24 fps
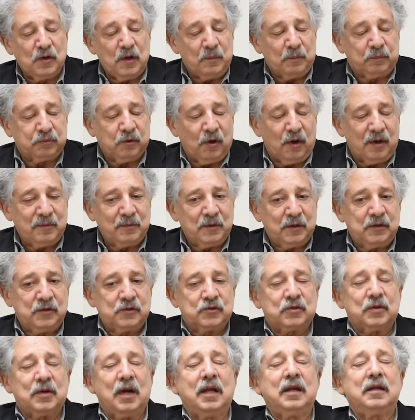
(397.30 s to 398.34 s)
employment and
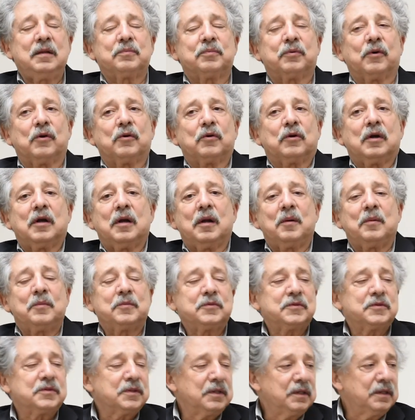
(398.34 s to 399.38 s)
training
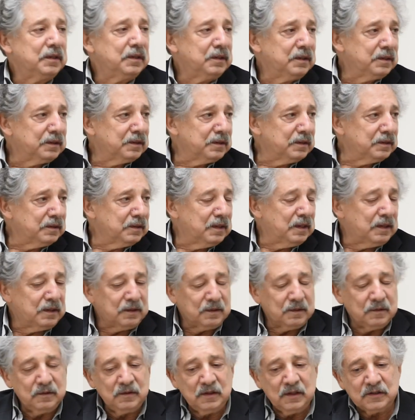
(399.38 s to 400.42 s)
programs.
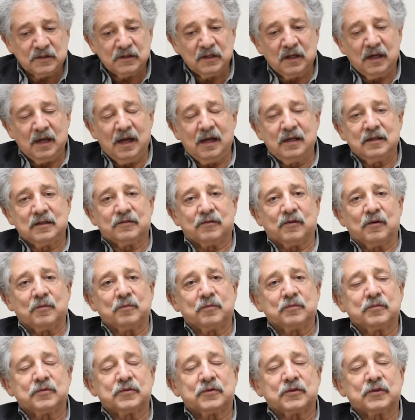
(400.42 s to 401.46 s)
They're disengaged
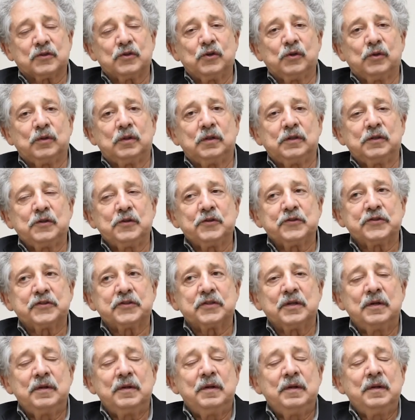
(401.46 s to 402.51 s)
from
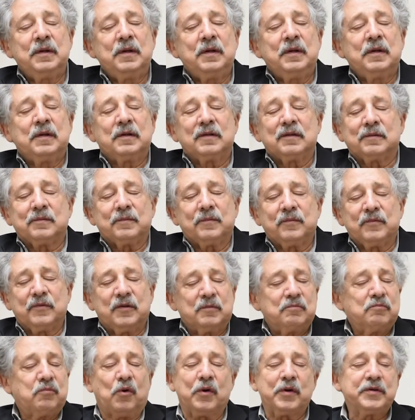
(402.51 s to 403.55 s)
schools.
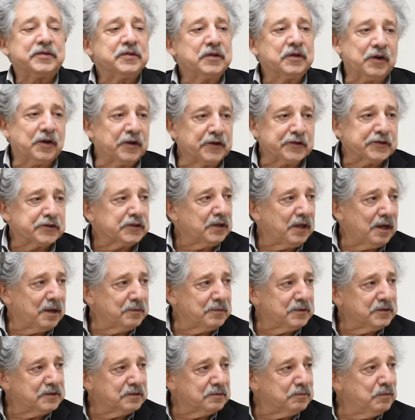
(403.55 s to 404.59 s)
The Boys and Girls
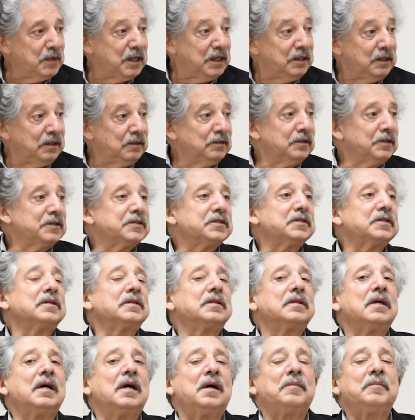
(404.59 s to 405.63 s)
Club is meaningless to
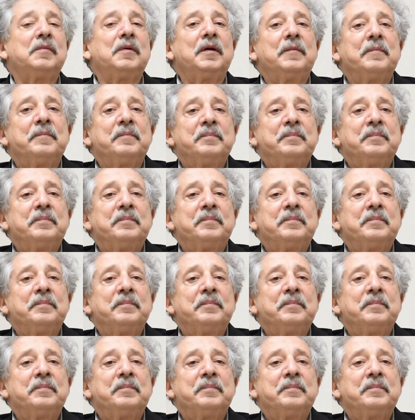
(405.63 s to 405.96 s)
them.